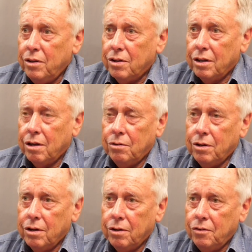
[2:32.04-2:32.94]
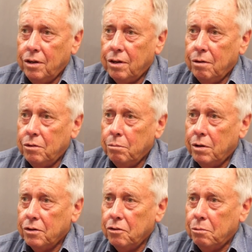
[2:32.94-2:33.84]
till I go to Guernsey and go into
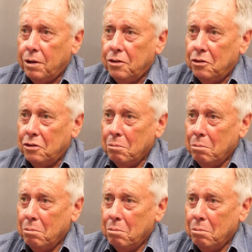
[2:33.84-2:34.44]
Marks and Spencers and